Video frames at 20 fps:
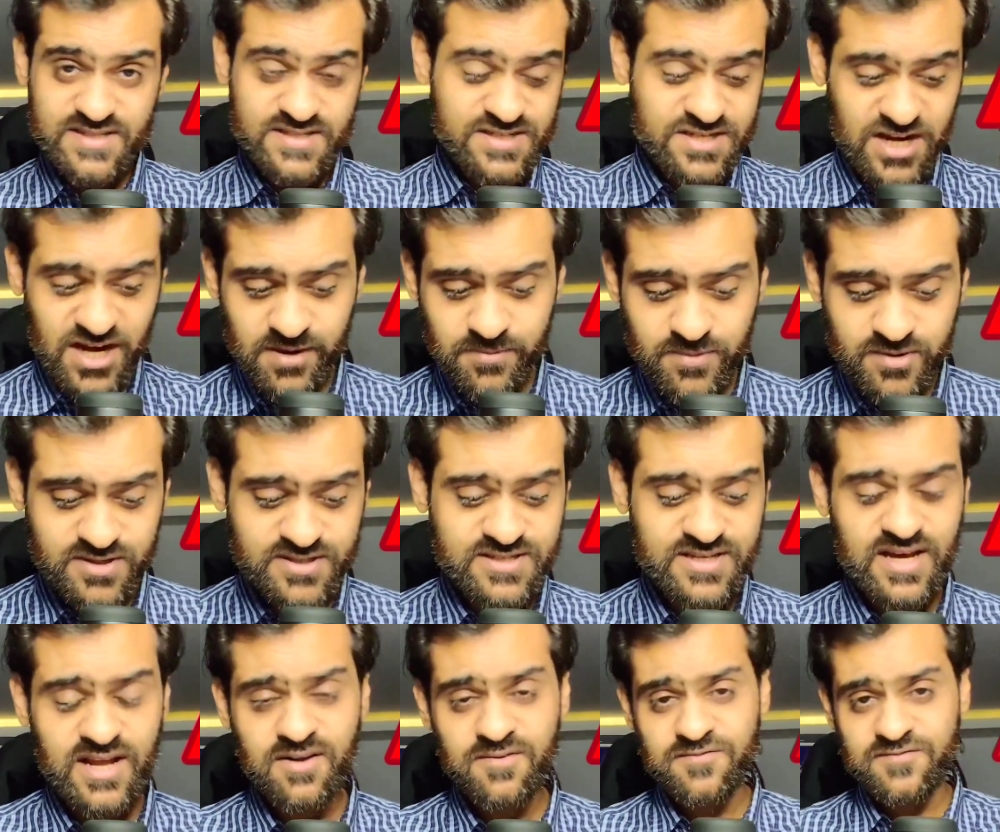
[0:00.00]
time
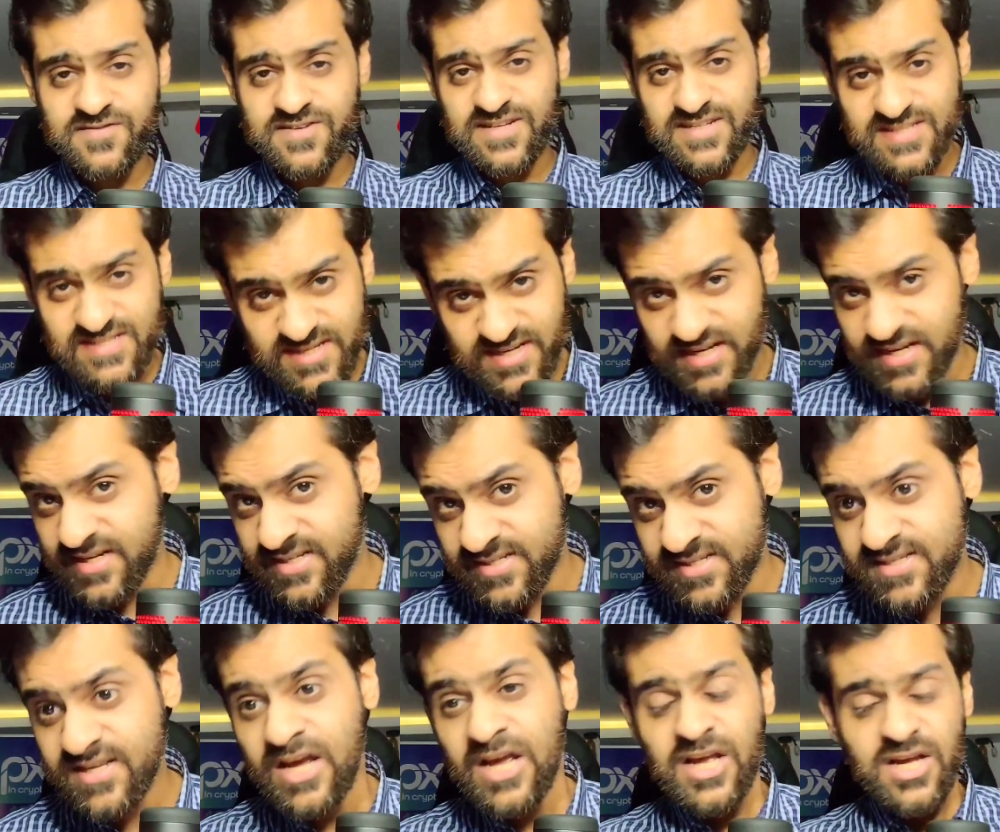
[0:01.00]
yourself,
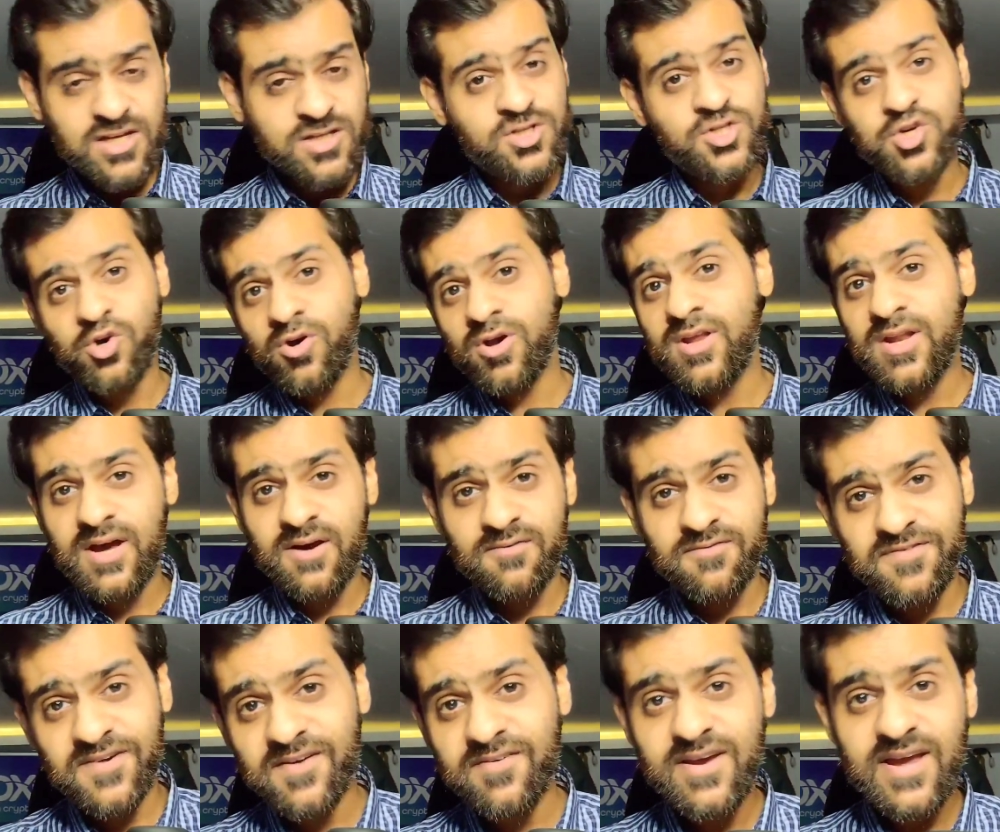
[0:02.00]
discuss, join a
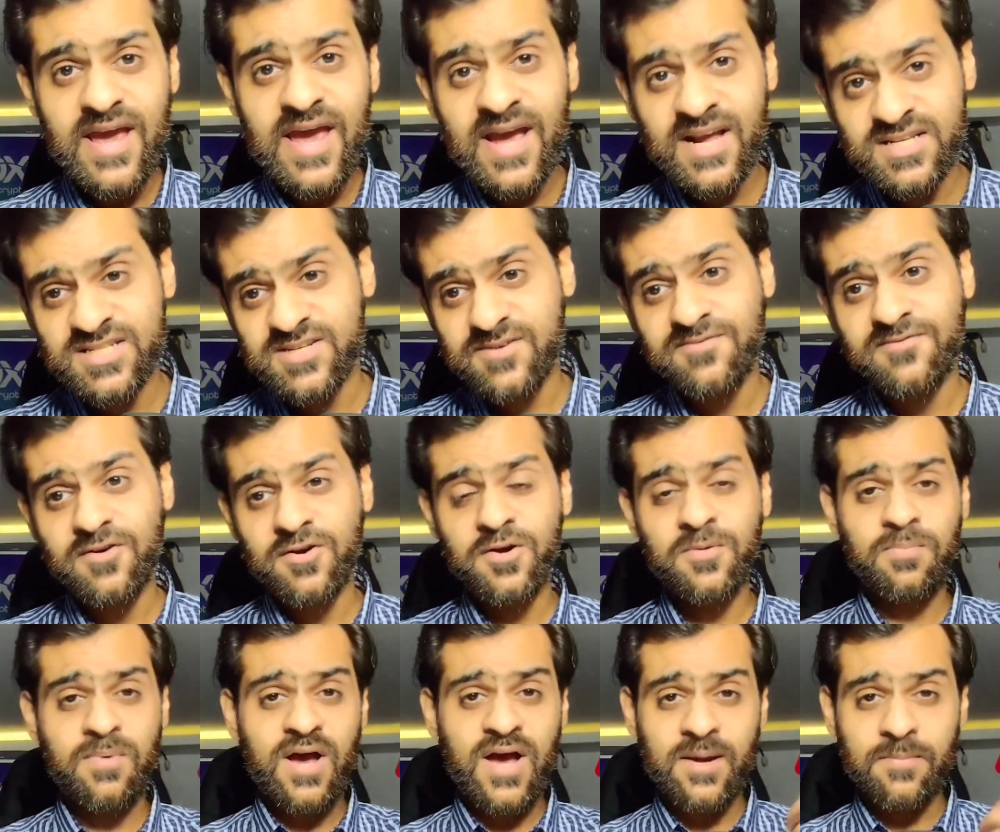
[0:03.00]
very active
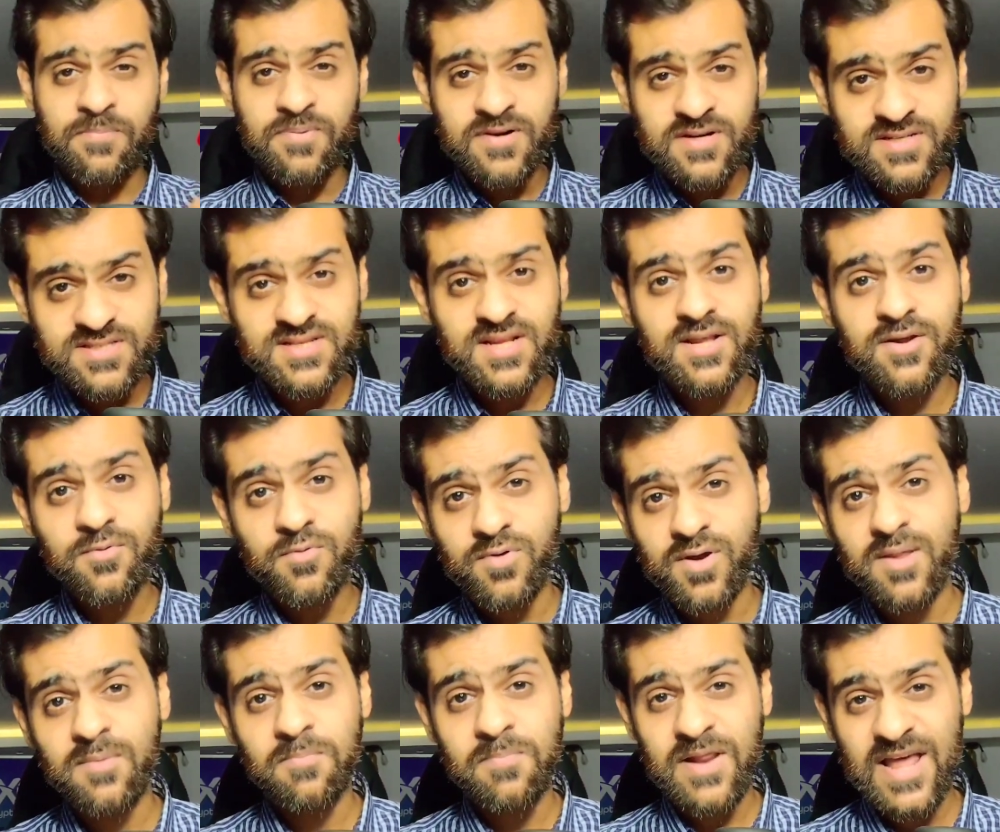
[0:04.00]
group. I personally
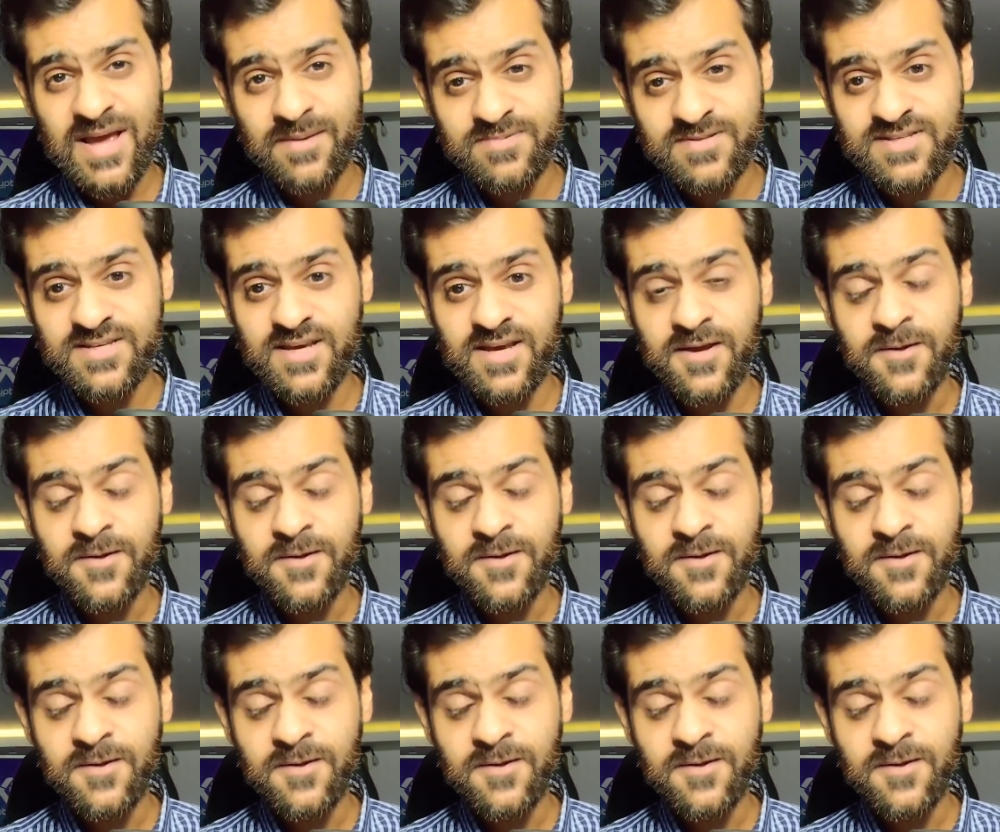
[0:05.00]
run Plab.